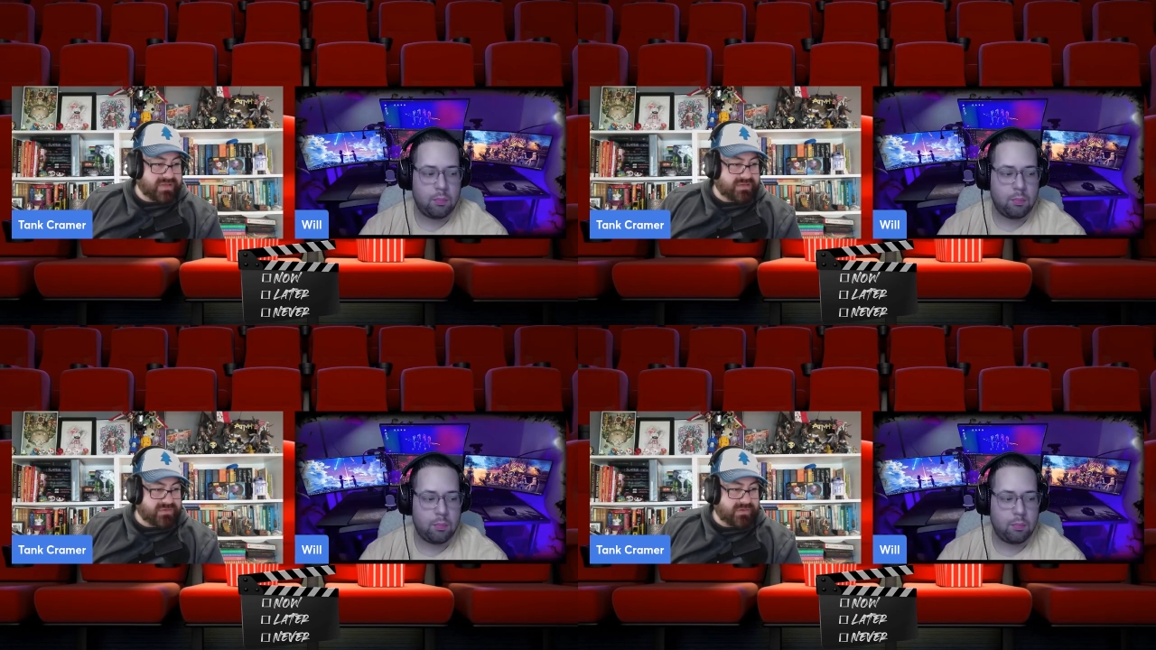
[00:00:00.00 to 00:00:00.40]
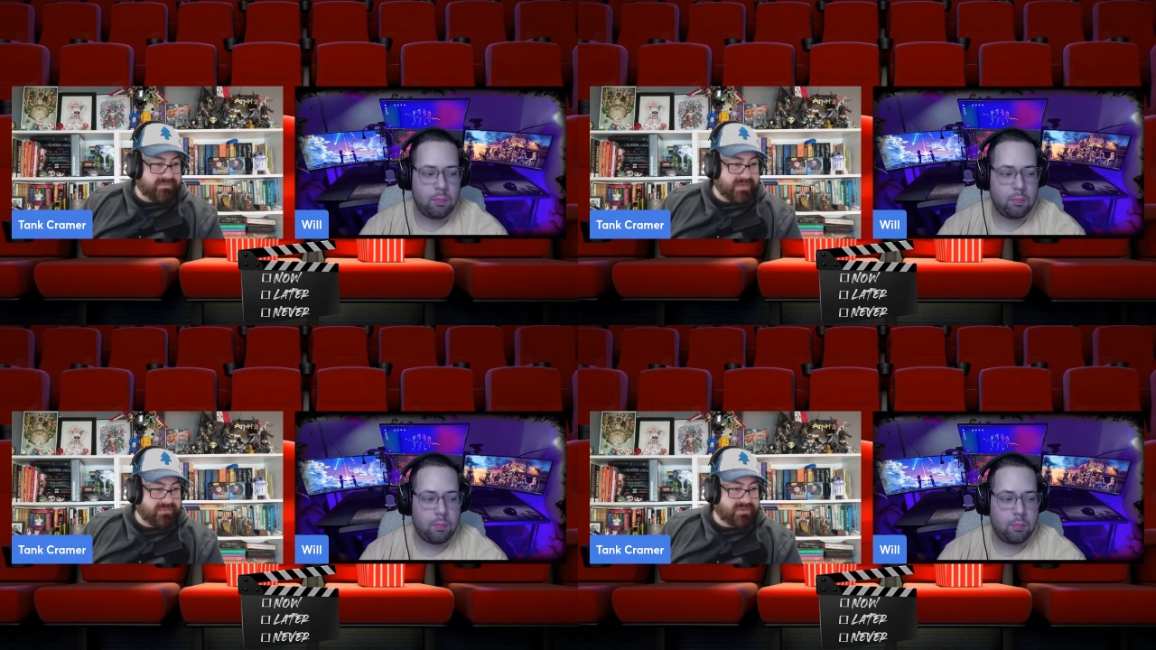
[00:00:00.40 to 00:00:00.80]
Speaker 1: I generally
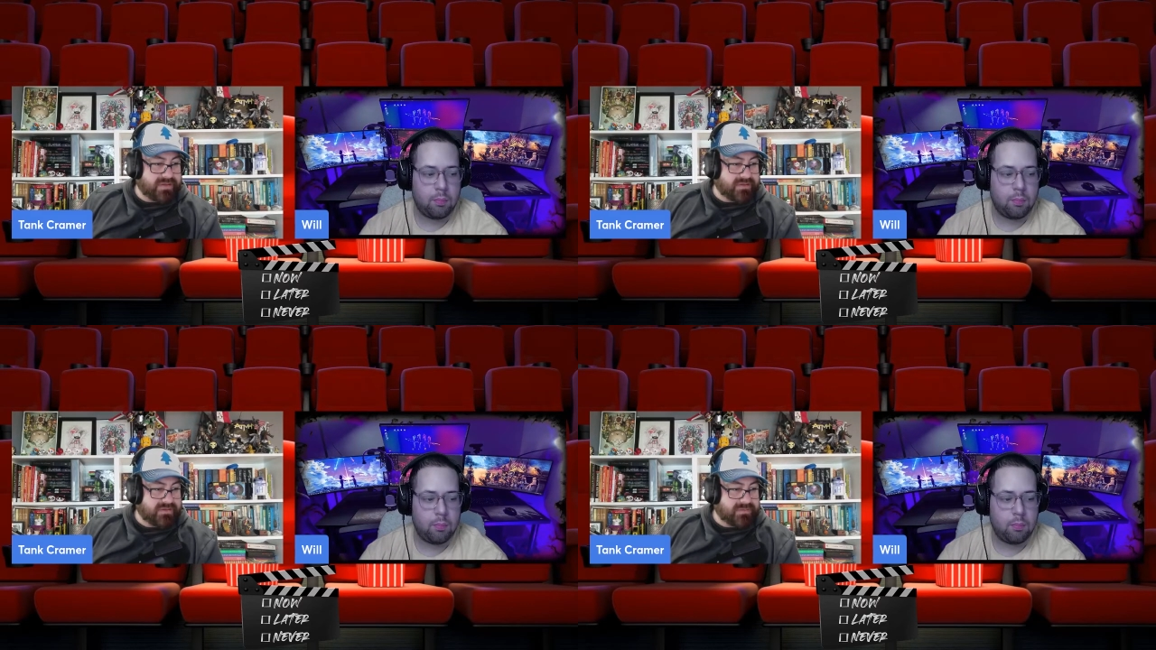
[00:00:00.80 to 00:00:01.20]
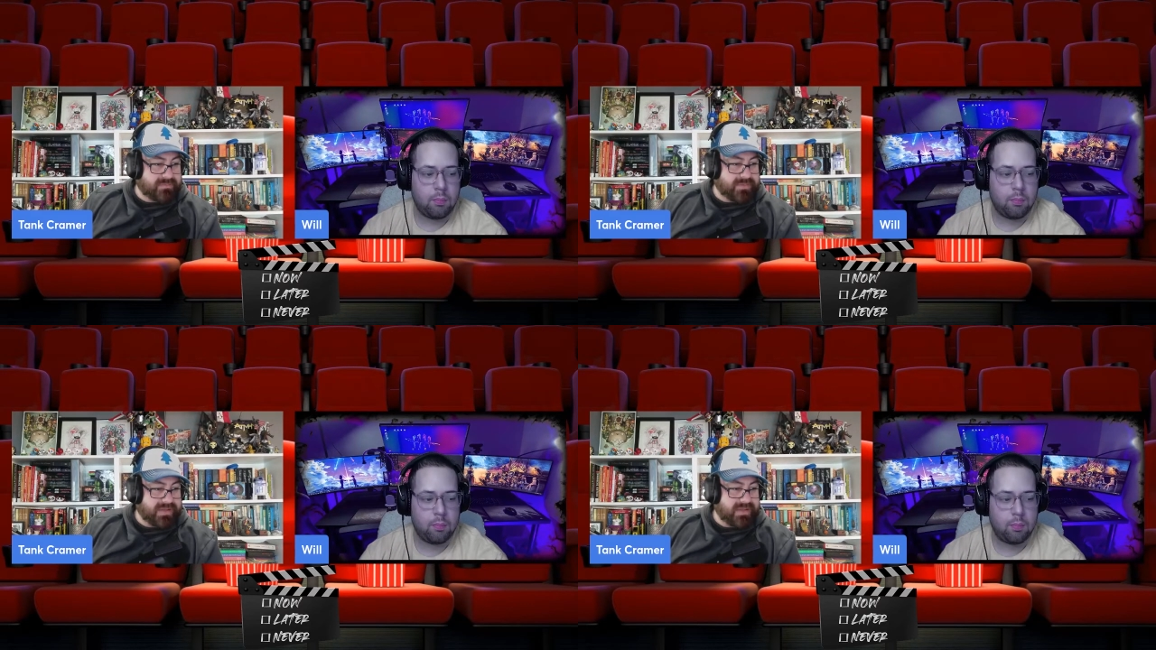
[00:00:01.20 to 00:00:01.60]
found it to
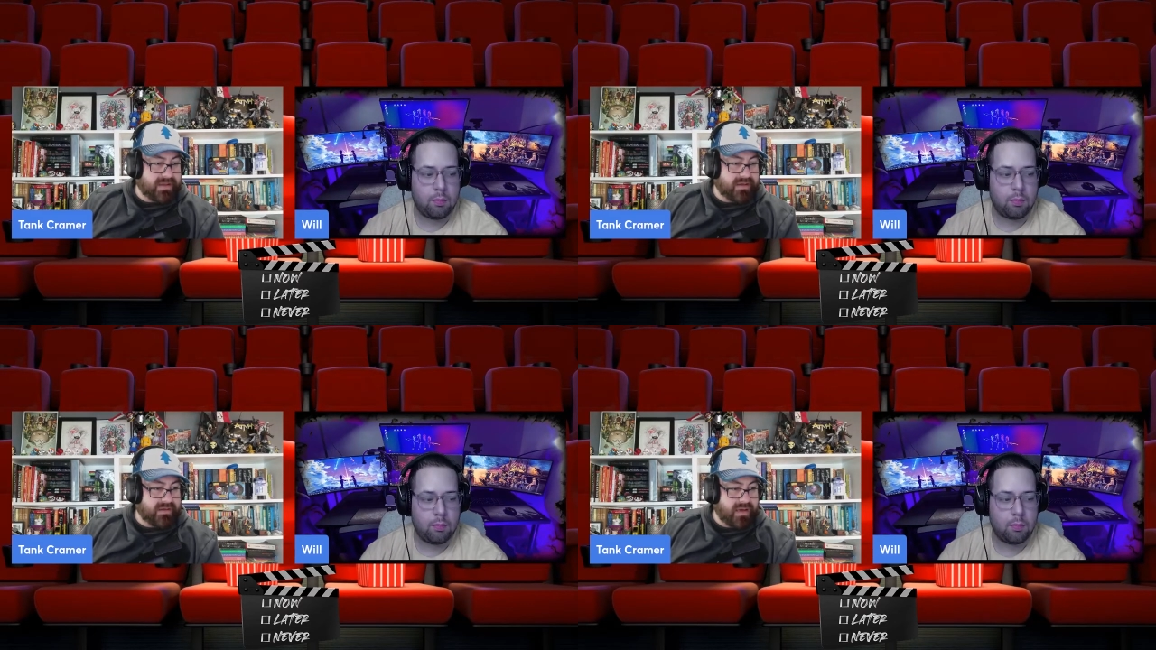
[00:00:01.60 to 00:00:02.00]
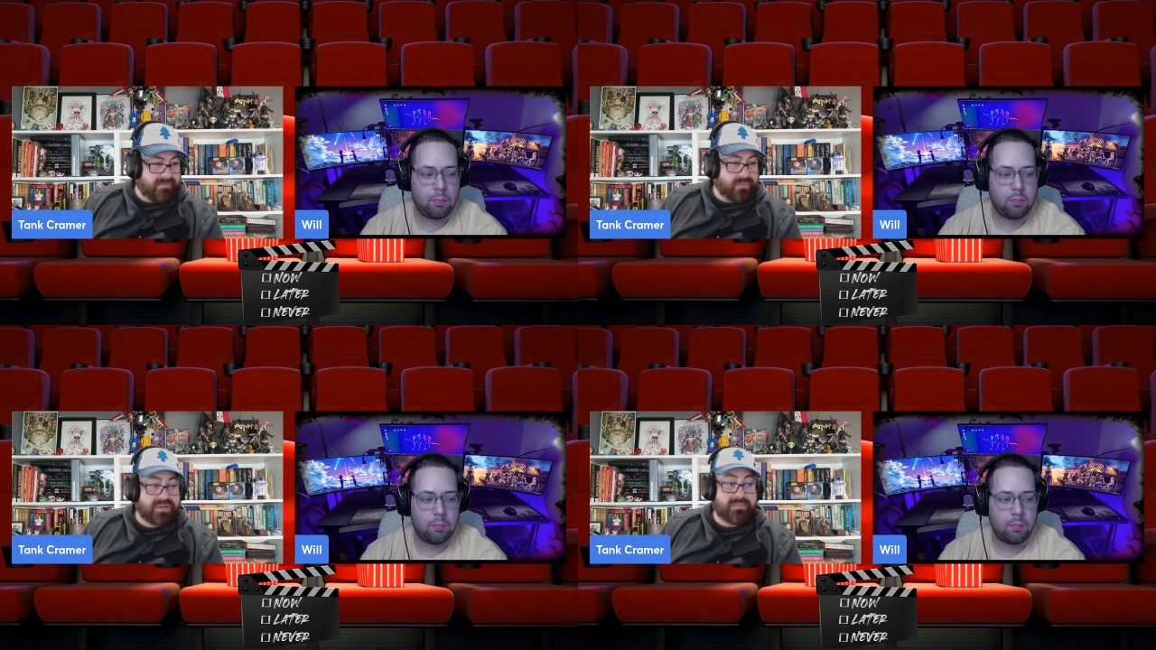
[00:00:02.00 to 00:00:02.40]
be uh,
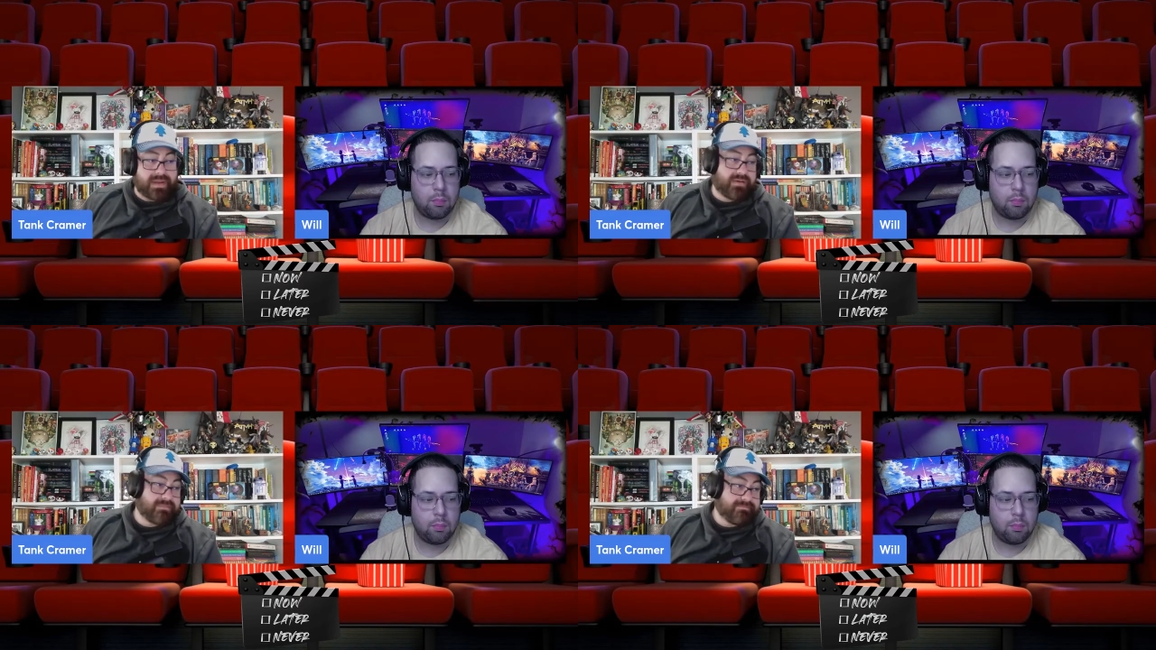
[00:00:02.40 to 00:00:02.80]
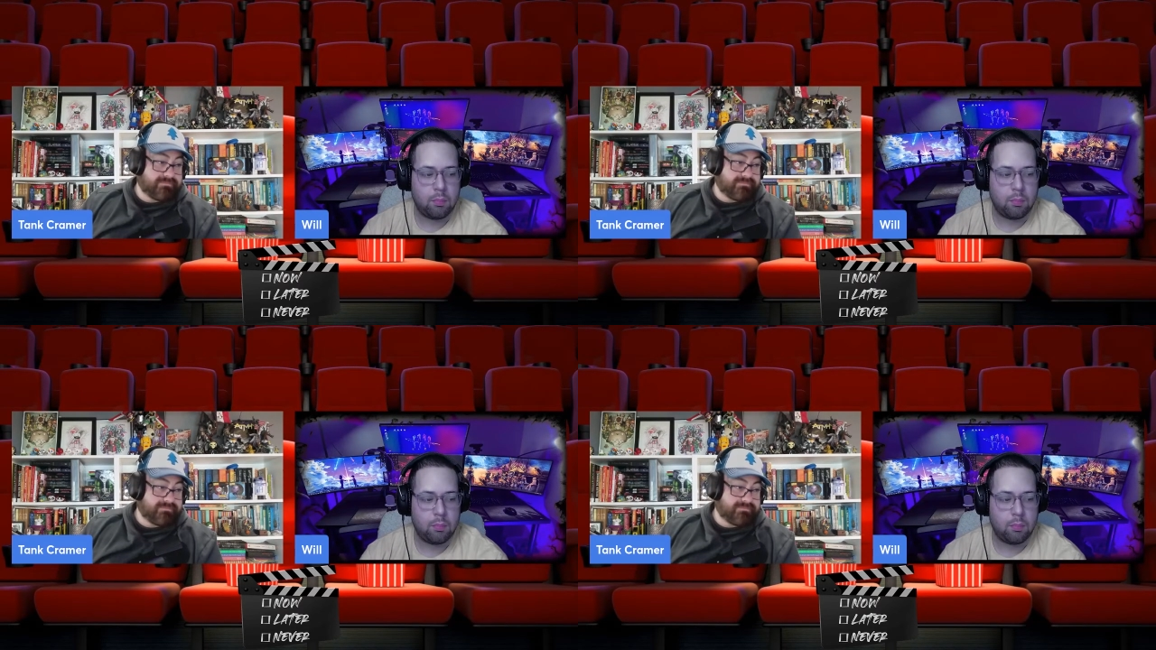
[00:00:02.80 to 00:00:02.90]
for the better.